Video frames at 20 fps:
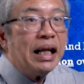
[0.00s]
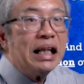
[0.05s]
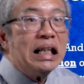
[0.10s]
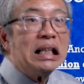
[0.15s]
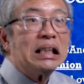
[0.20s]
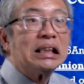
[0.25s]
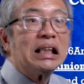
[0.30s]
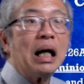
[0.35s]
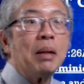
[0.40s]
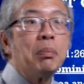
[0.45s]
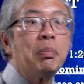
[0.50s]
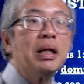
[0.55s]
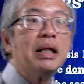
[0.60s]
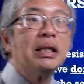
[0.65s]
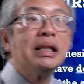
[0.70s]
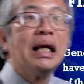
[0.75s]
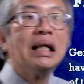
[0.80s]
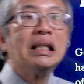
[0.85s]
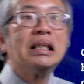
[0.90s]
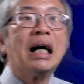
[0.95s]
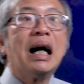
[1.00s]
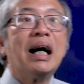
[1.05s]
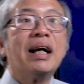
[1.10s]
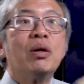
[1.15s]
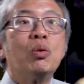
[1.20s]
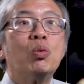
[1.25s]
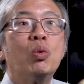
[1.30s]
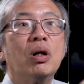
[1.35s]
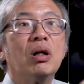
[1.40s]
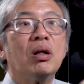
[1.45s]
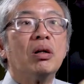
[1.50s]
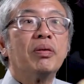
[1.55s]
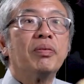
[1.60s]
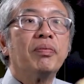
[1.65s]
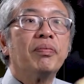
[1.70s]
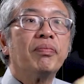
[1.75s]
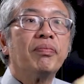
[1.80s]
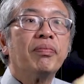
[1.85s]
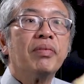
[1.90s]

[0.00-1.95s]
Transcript: and discipling the entire world.